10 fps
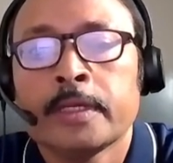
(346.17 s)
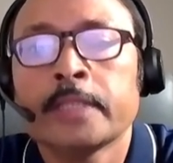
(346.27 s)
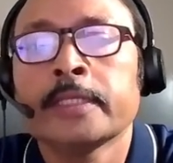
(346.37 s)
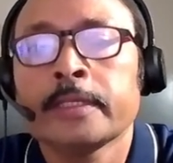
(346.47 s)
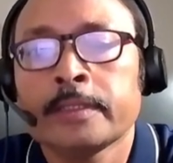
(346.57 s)

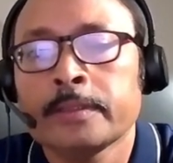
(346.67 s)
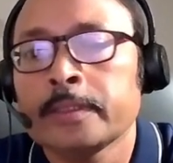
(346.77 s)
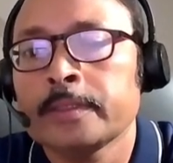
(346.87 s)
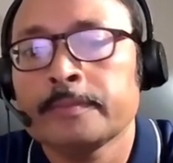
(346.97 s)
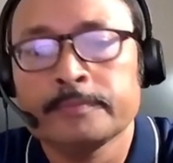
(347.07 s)
And then
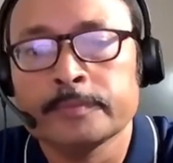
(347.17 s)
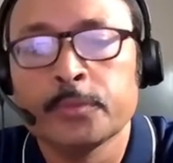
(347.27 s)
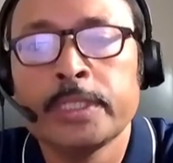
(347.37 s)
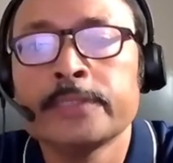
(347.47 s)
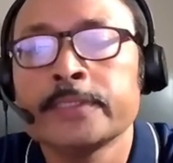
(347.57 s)

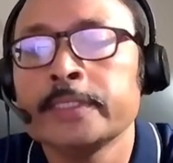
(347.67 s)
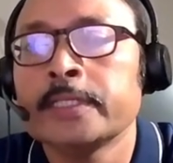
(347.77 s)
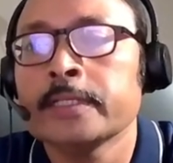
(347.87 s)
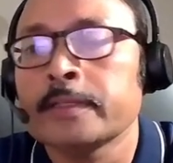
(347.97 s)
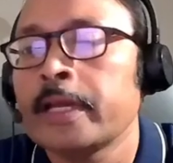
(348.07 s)
we'll see
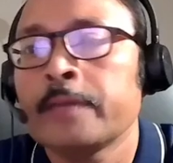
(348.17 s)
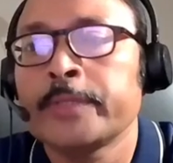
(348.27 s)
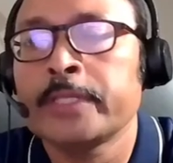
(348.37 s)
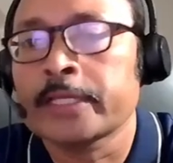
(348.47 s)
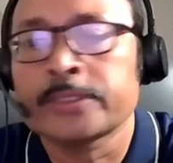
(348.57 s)
the
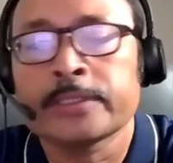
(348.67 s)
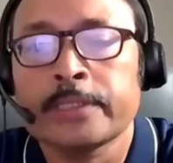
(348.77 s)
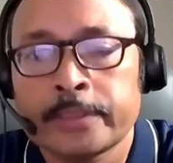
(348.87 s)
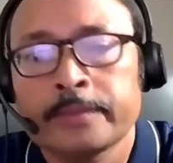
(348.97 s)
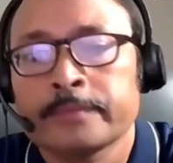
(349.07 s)
app in action
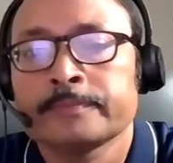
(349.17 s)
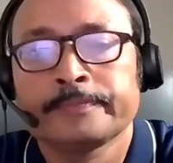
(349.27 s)
later.